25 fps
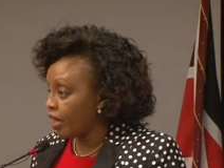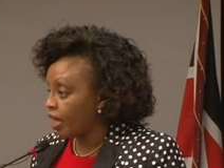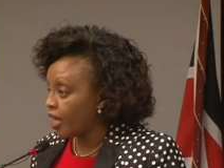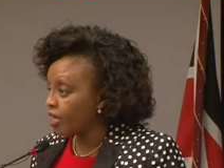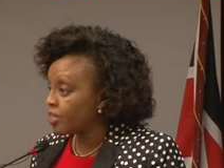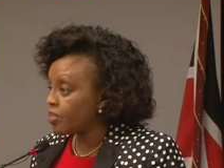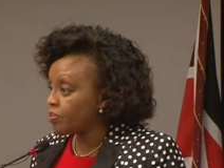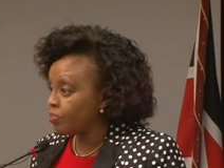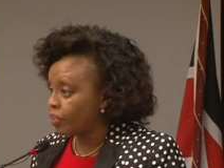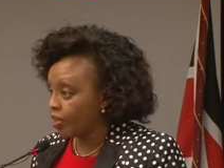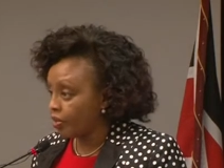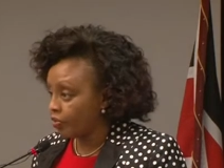
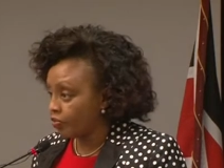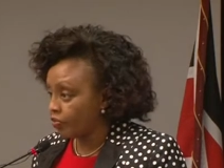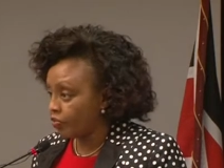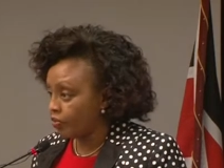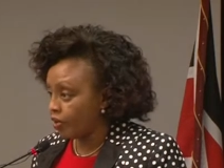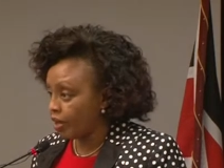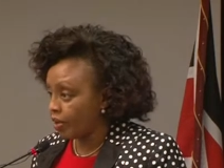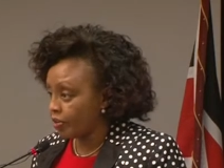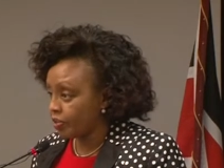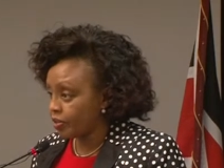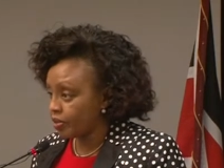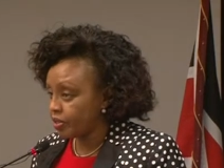has been
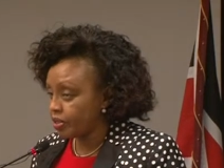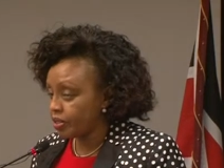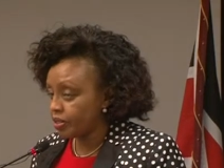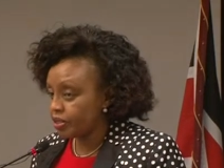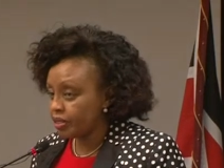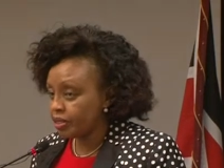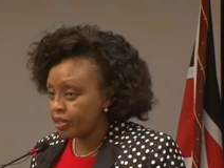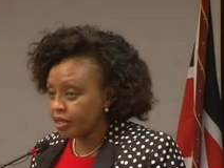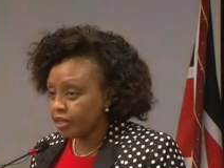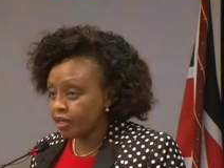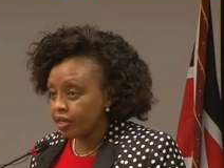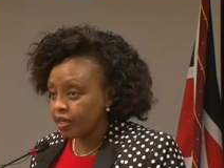found.
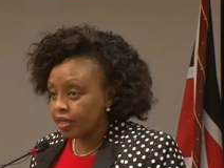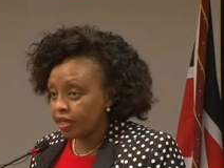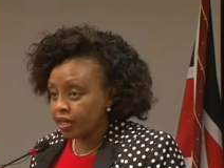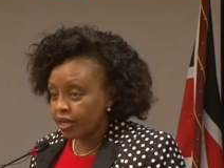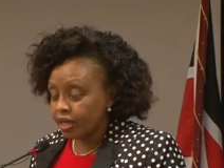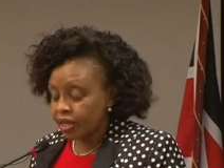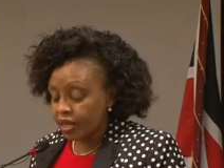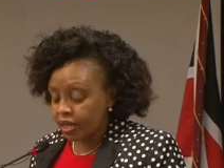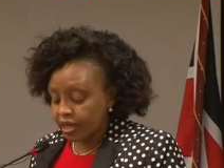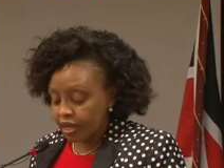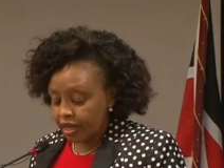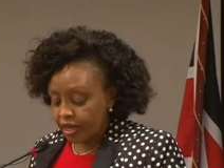
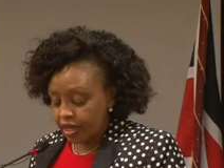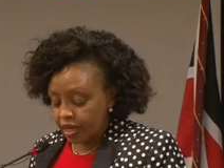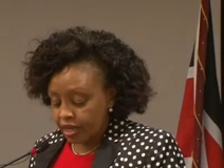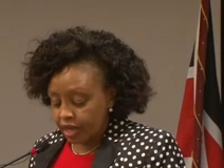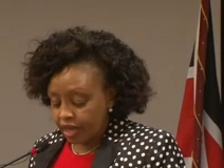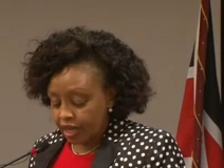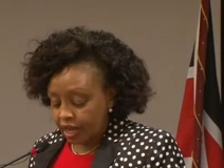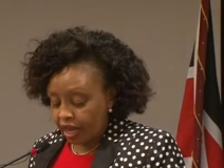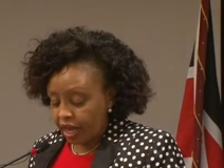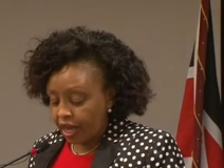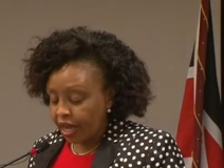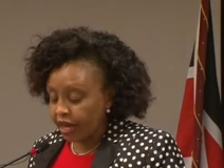
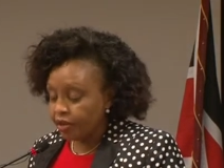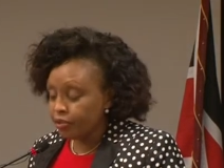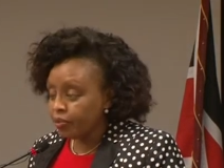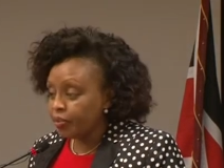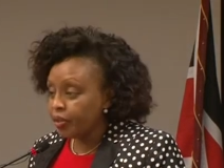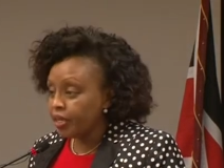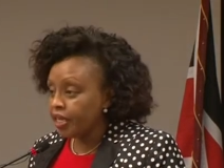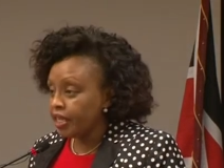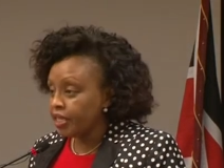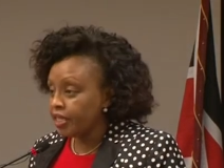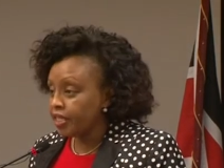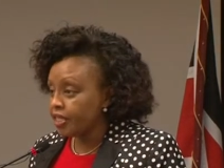And
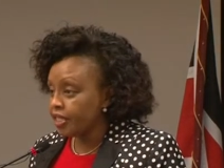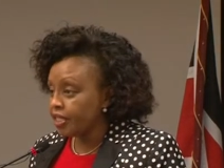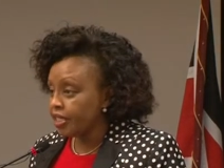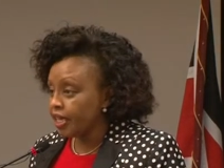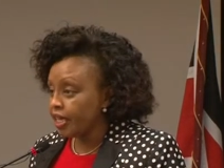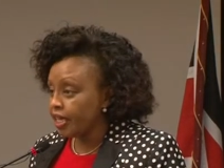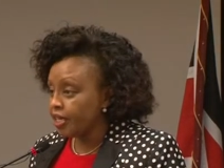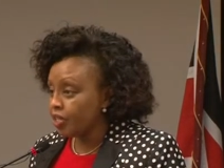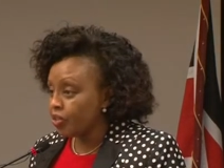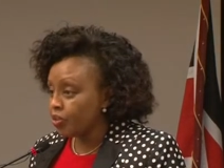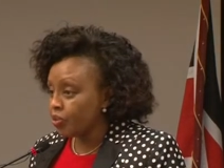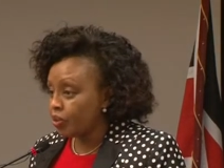we
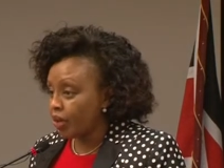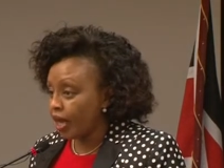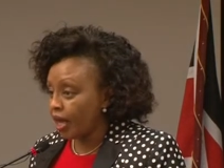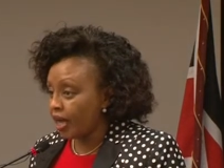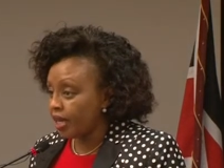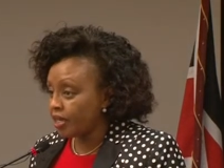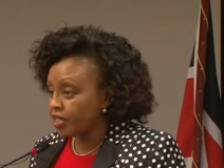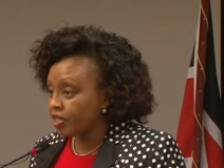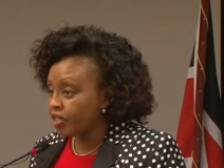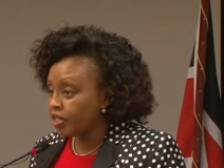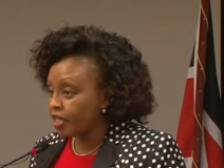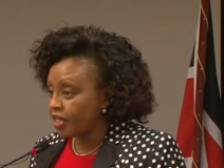intend to
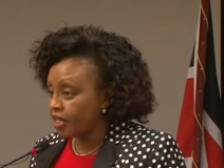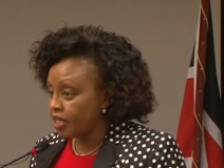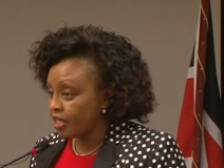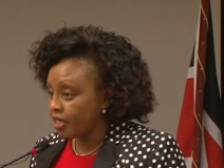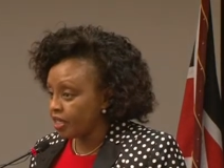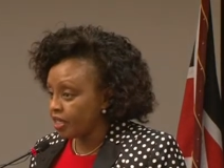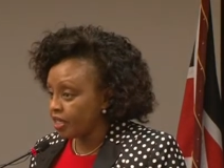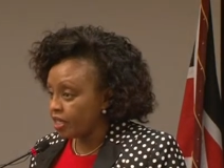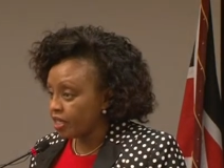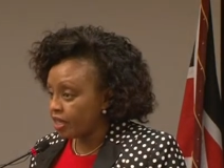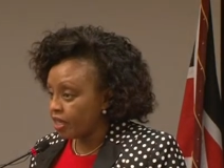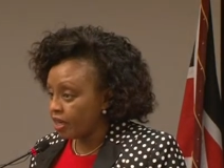
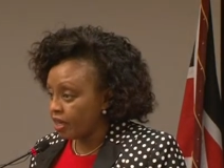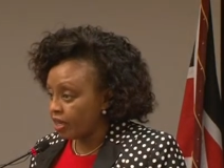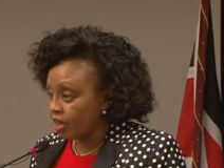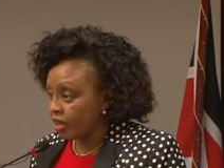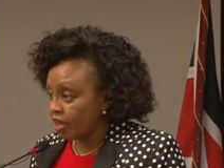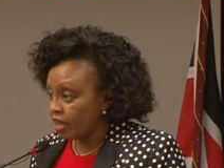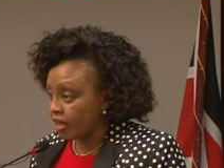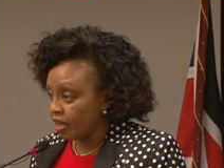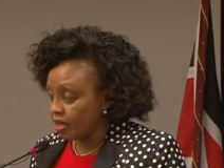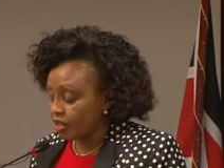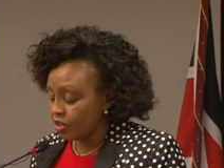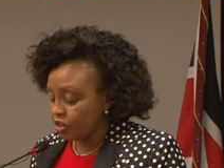actually
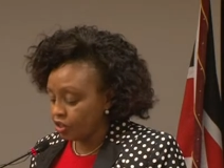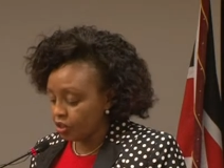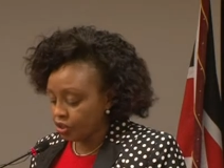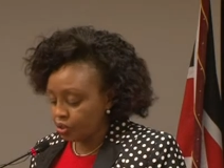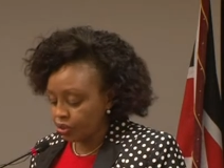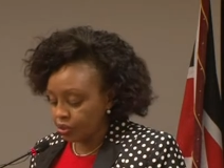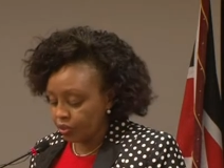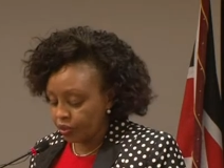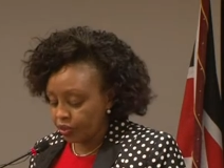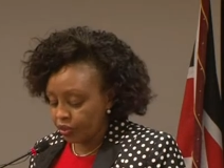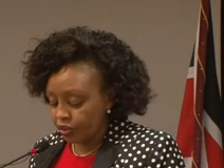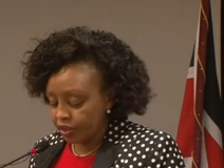
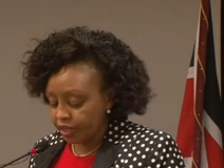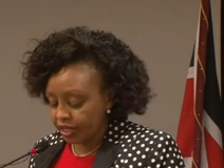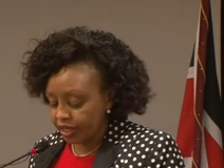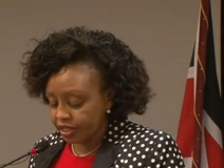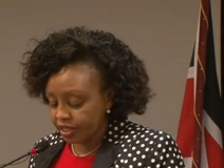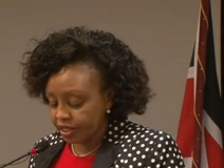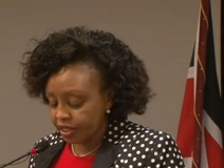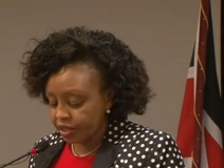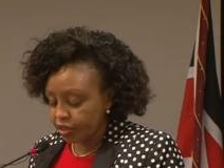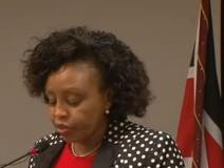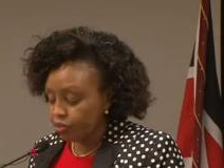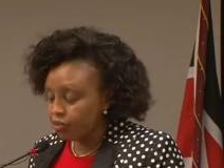ensure
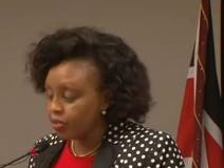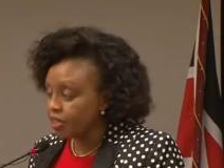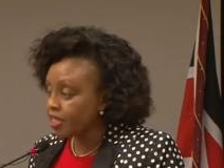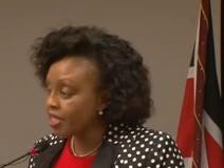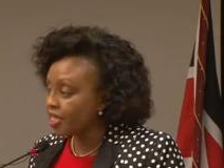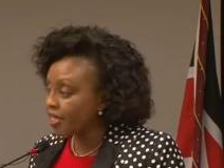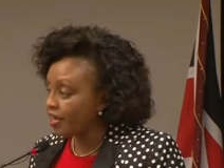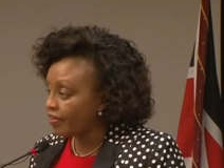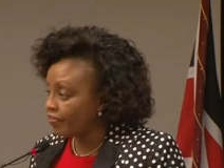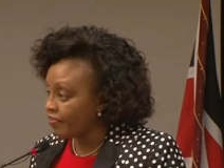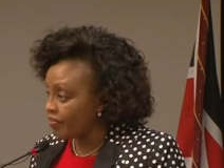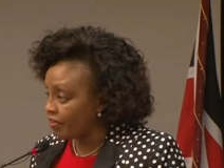that we
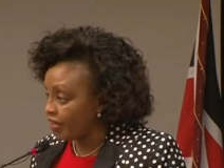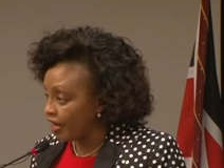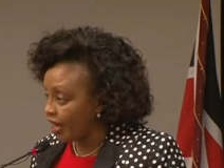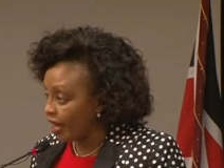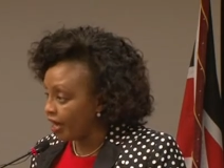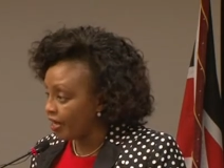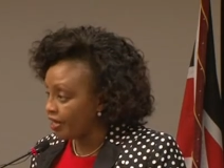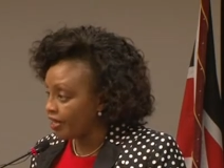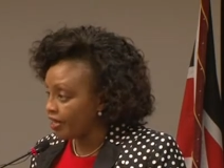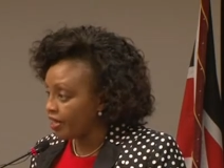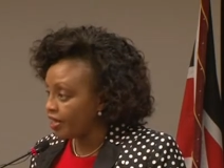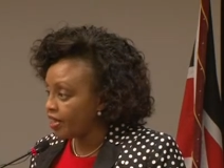
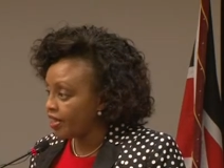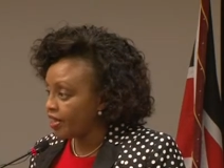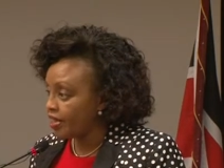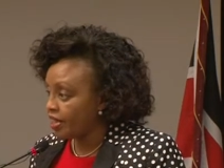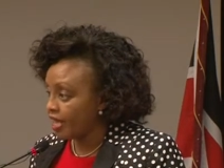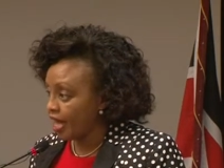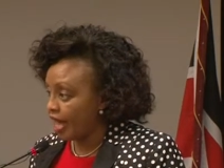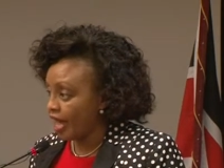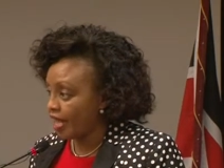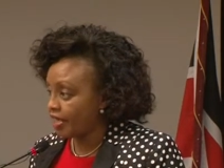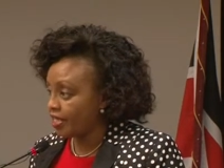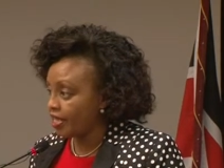safeguard
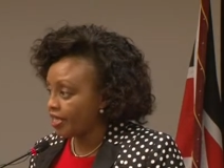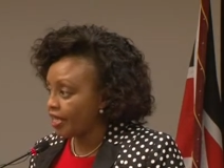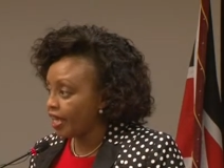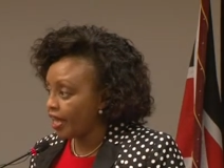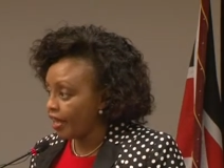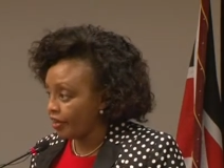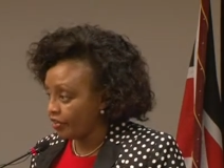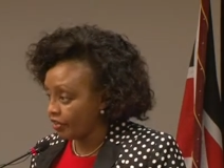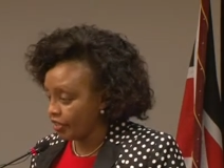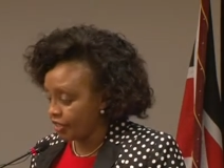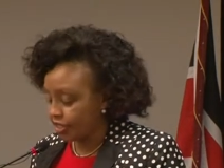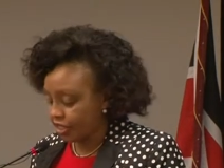that
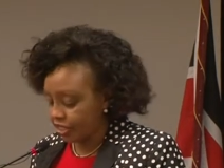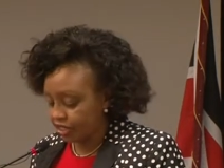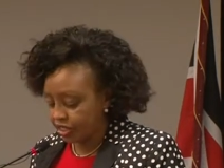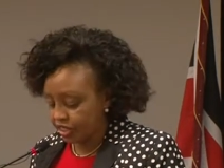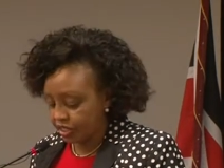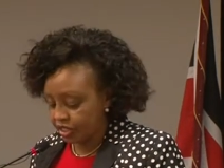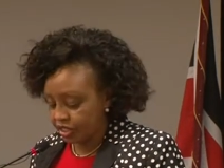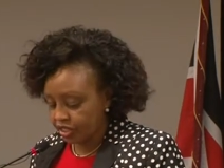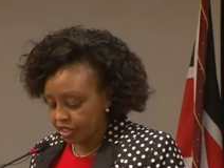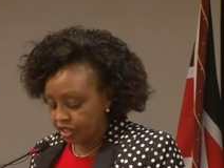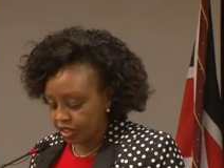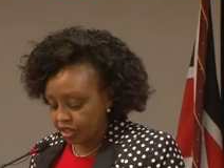
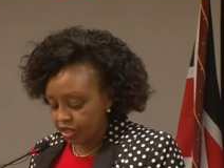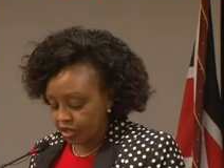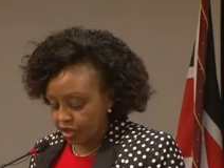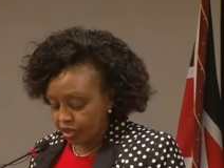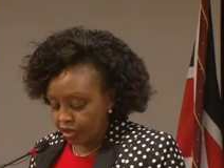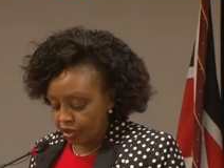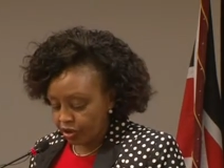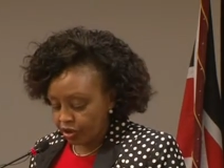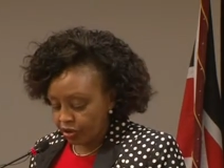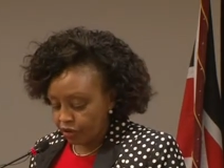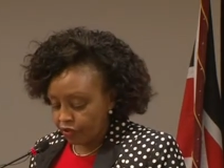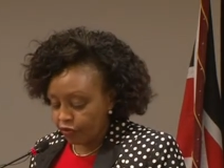heritage
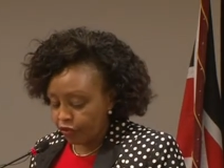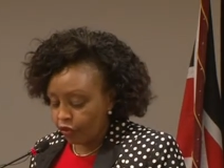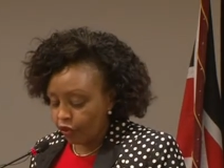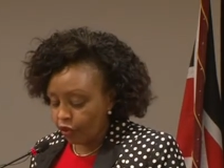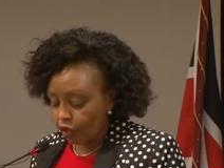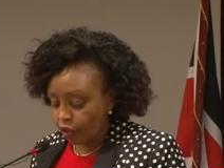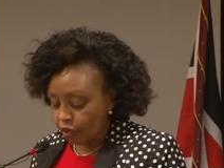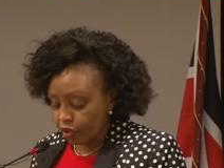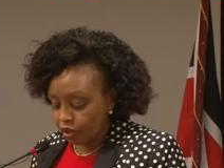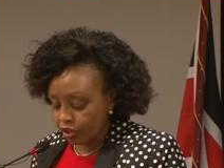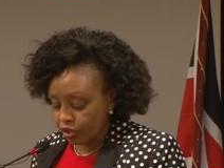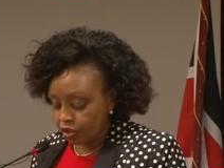for
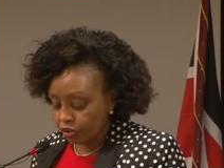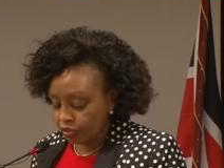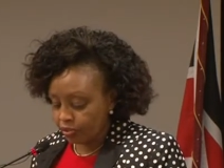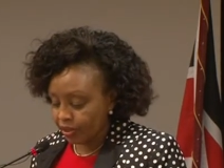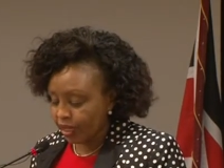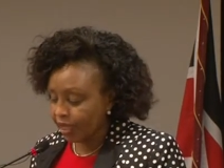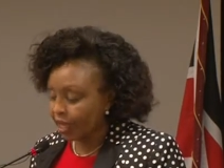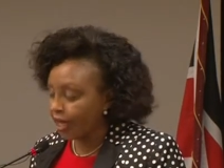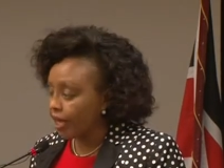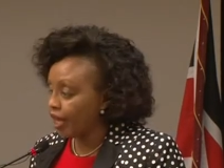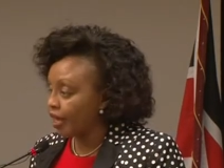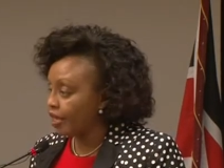all
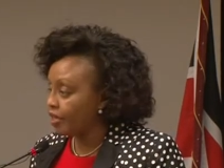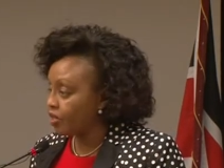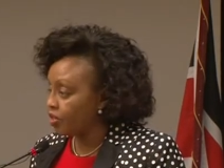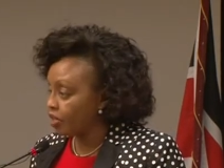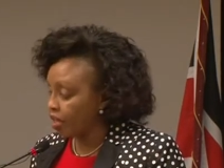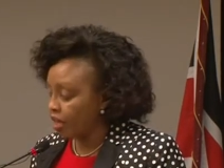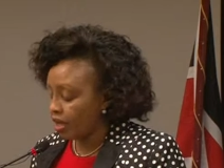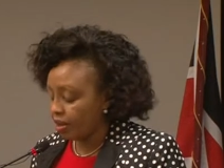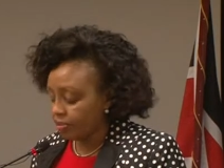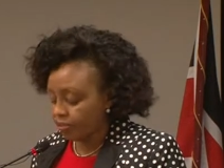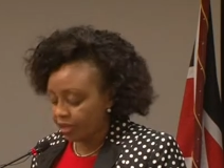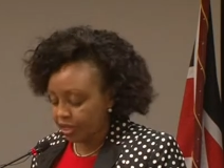humankind to
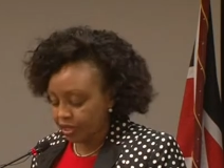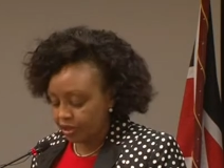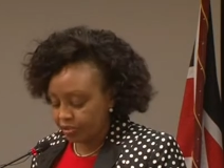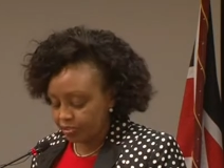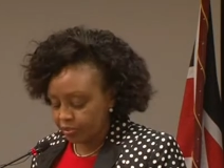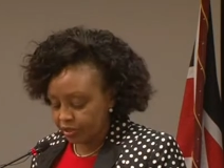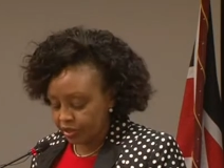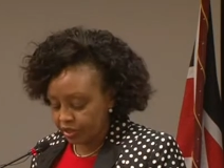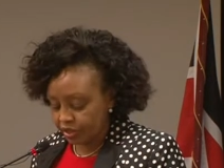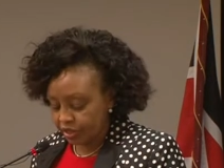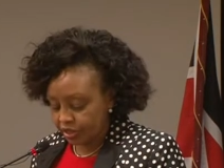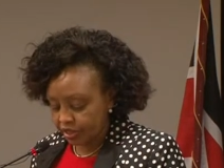come and
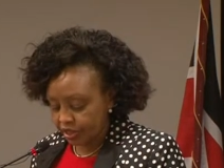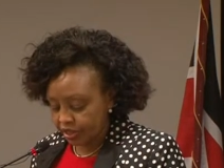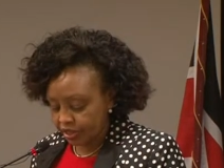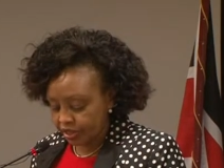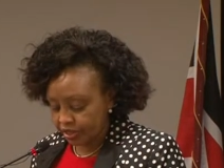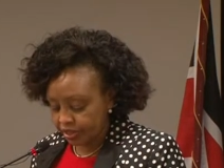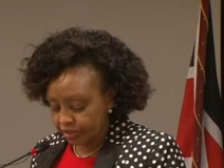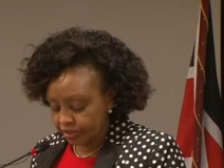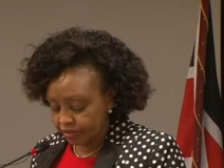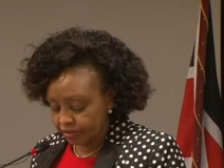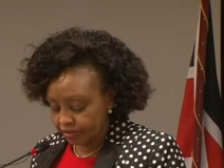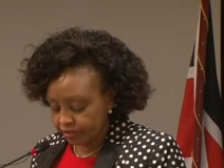
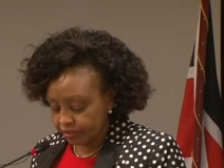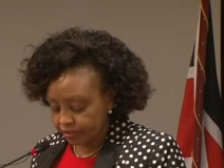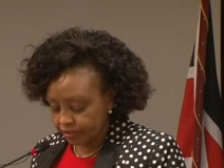appreciate.